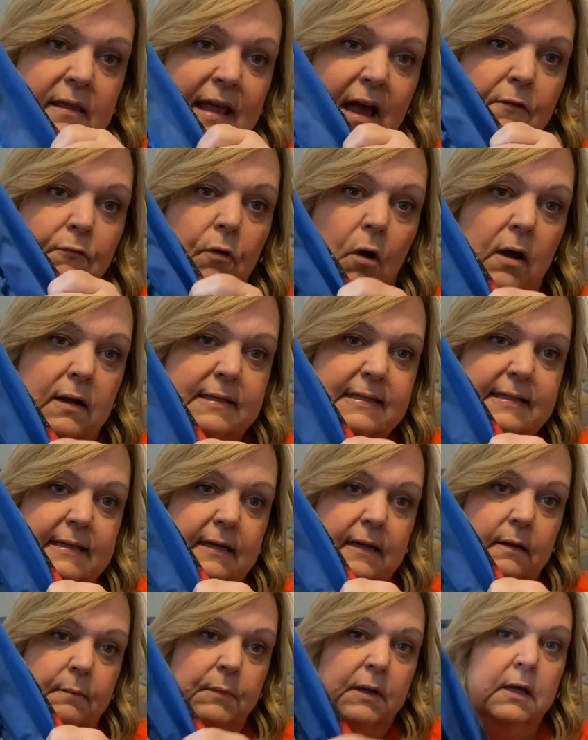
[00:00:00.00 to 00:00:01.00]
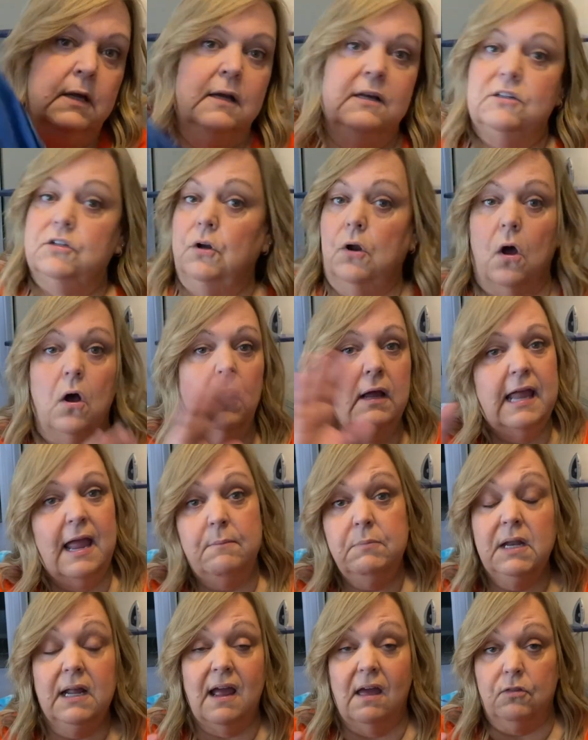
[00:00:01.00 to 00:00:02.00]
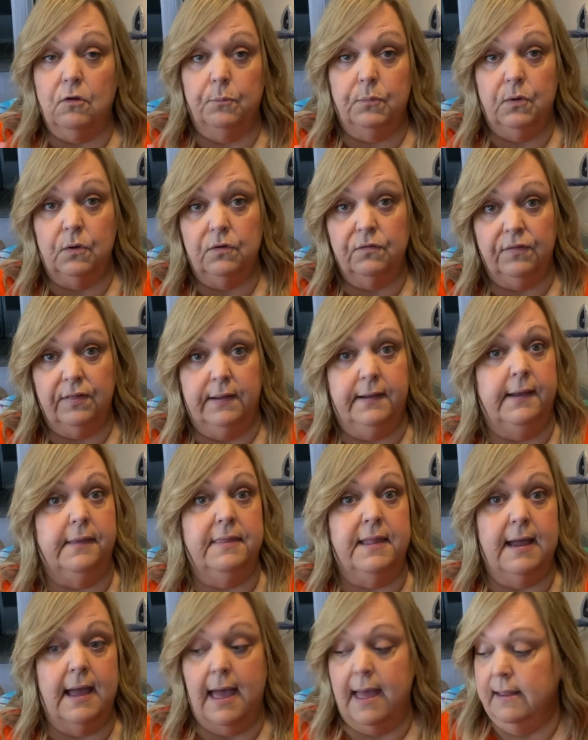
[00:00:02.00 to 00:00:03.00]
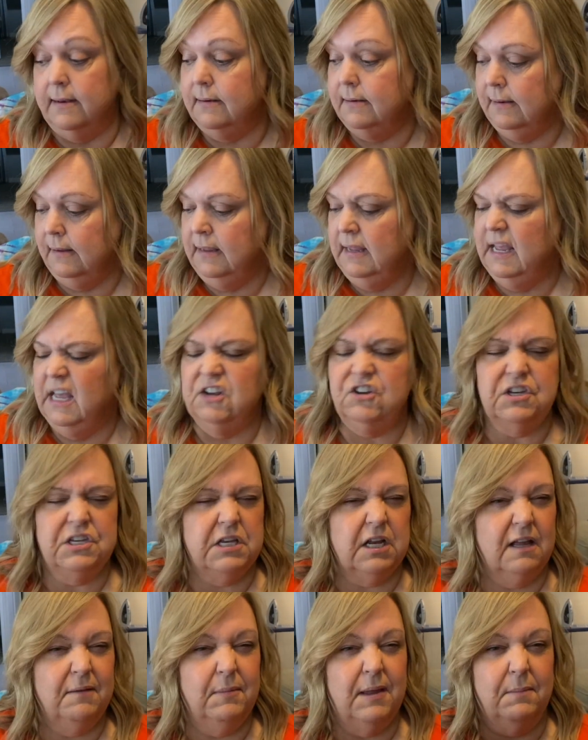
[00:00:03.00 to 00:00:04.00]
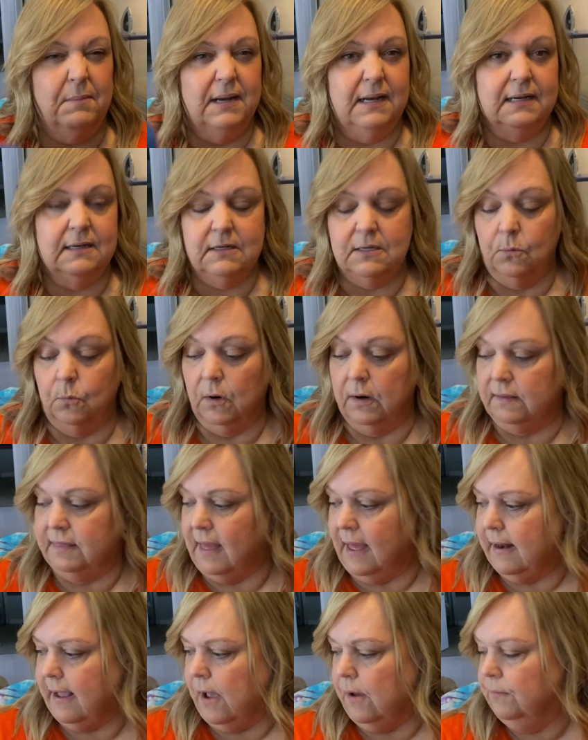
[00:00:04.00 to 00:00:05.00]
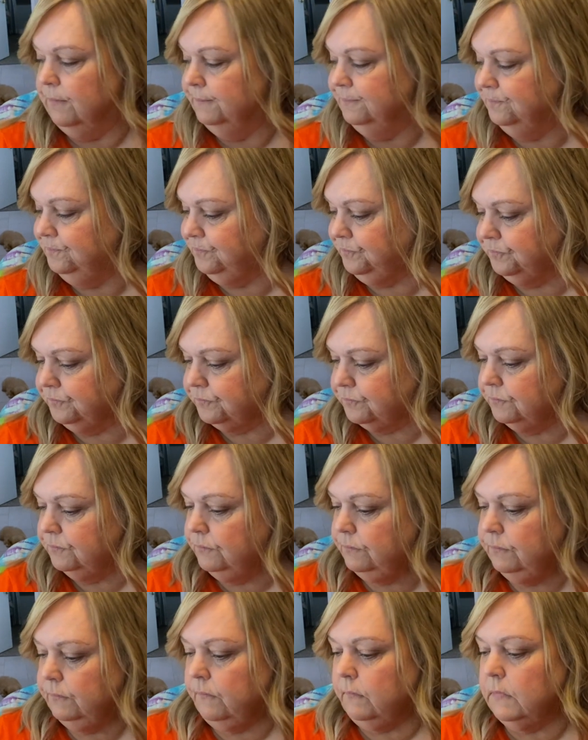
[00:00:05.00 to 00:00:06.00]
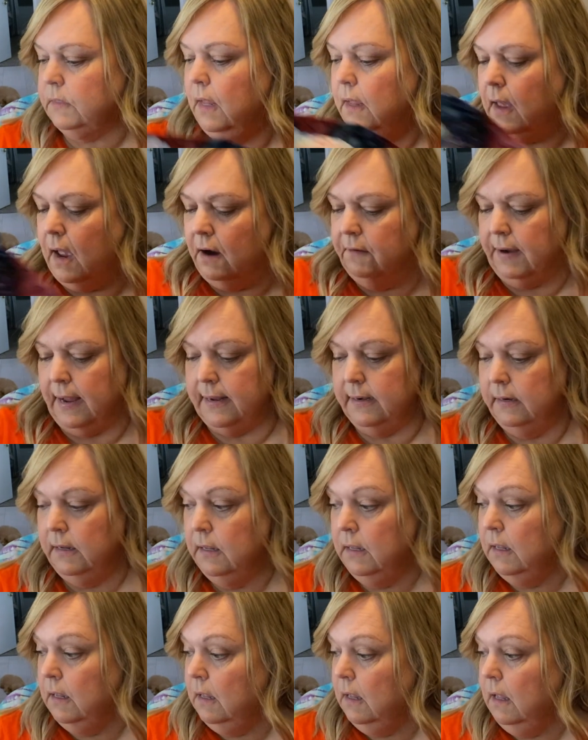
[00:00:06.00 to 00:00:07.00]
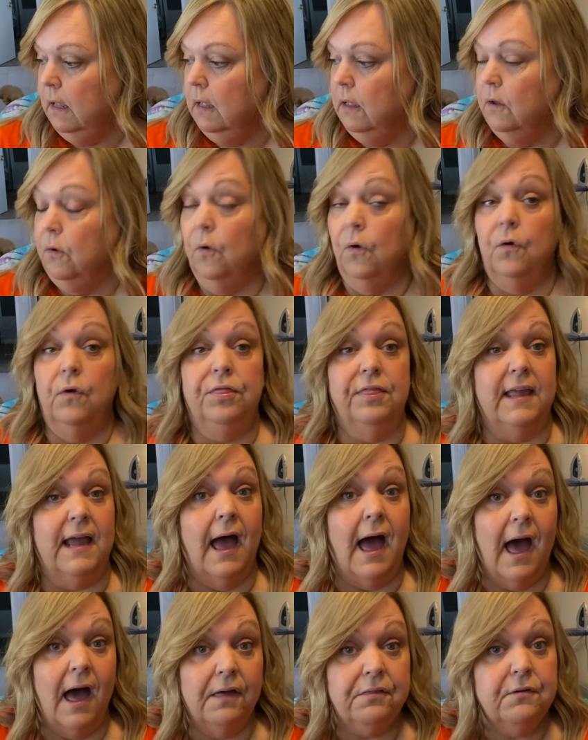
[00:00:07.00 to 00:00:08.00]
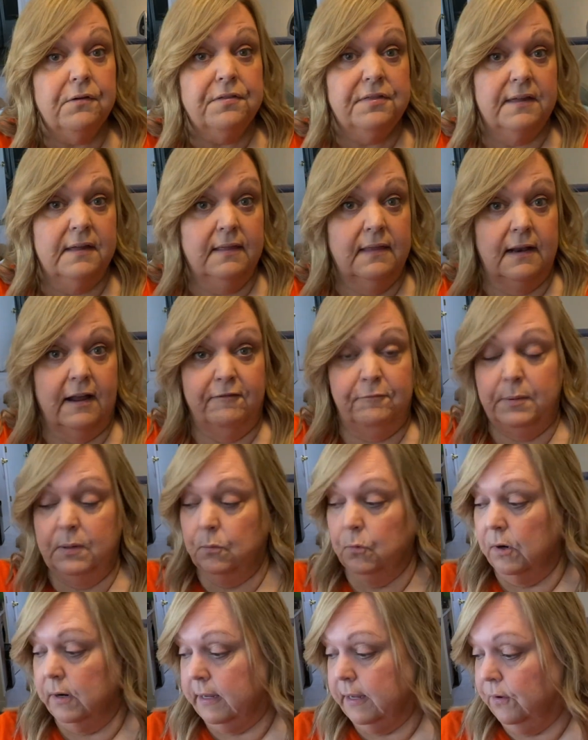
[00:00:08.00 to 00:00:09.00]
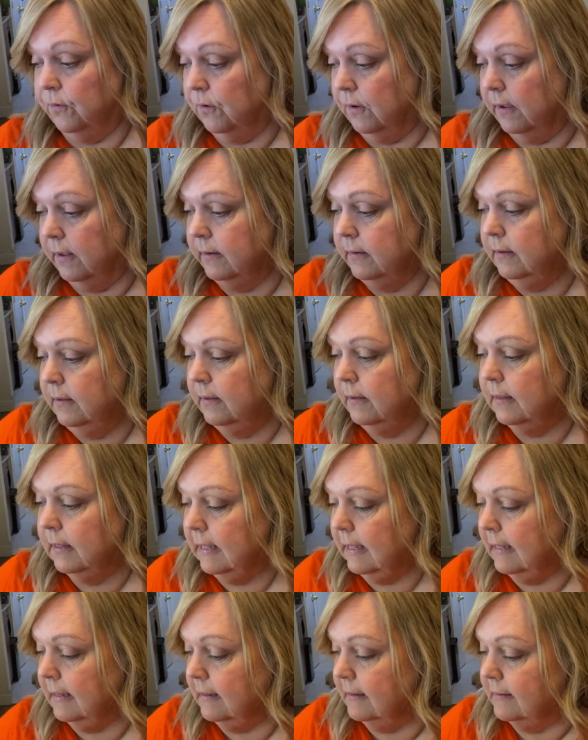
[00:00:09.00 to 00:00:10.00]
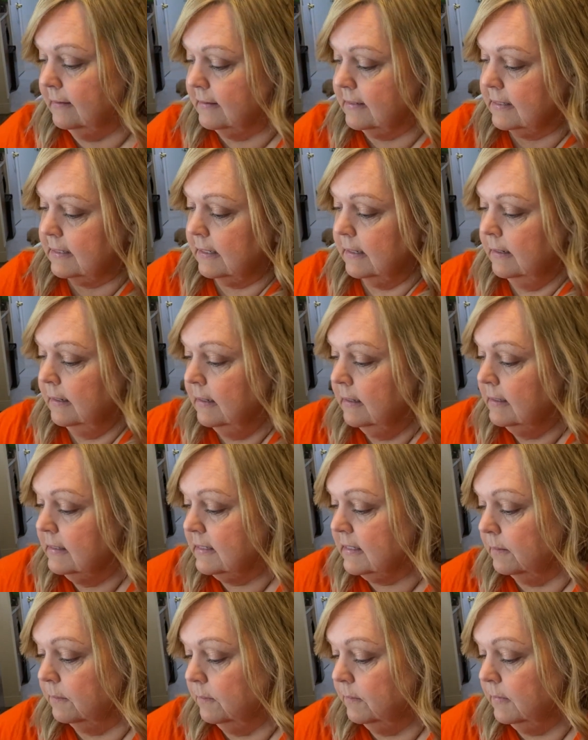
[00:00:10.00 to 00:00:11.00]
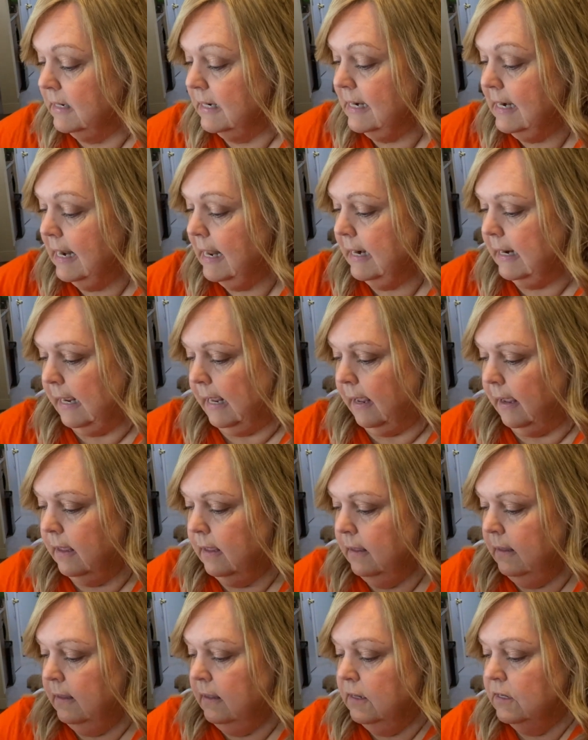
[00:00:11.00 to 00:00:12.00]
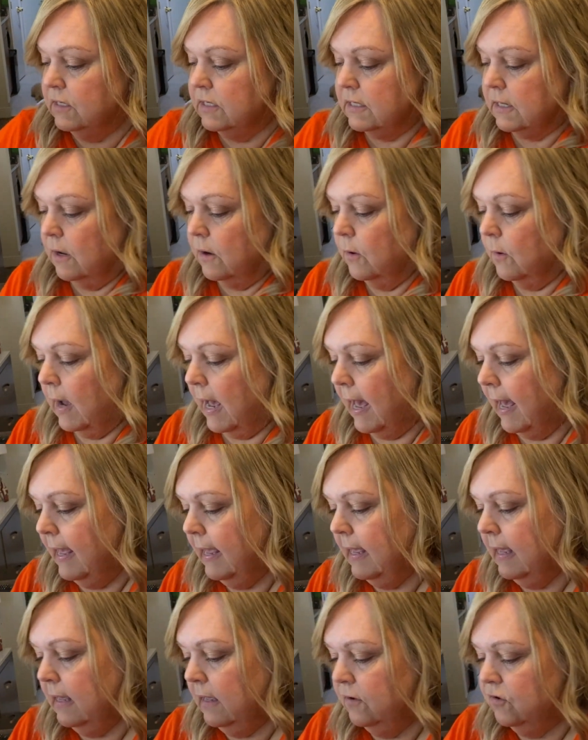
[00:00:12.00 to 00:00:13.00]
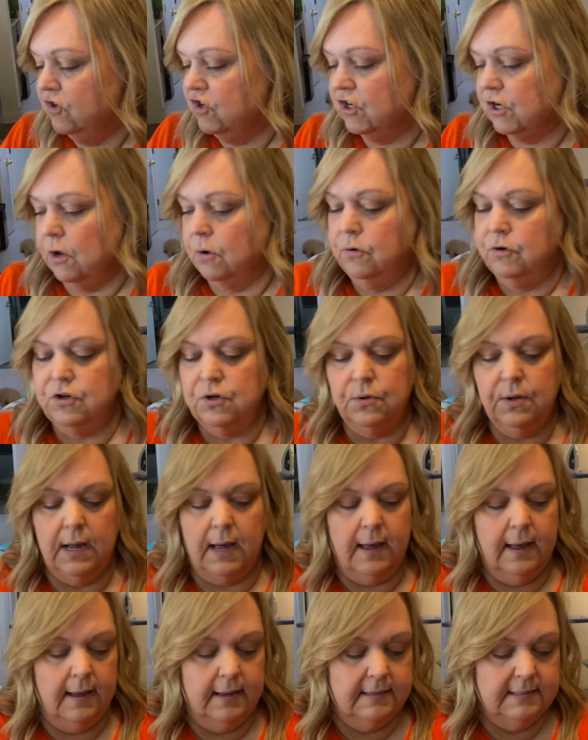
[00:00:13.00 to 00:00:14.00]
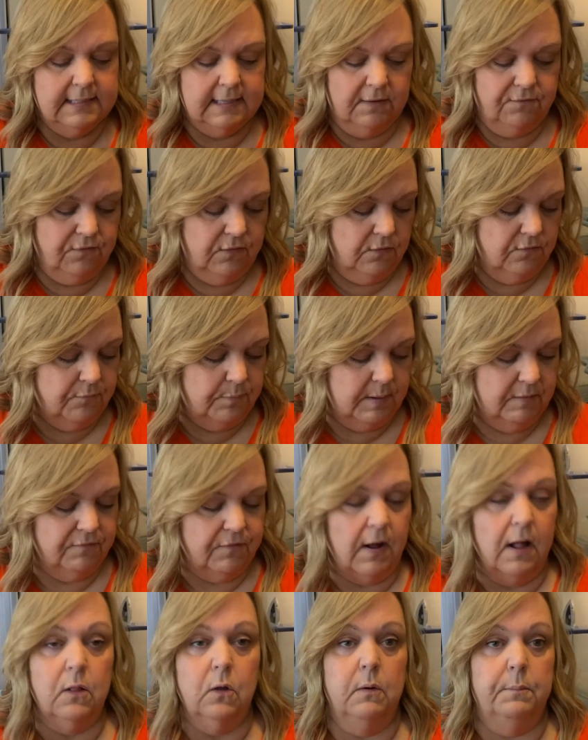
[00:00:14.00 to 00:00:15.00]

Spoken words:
raw seam. So it all came together beautifully in the end. It just took me a minute to work that out. All right. The other thing that I've been working on is some knitting. So I showed you guys, if you've been following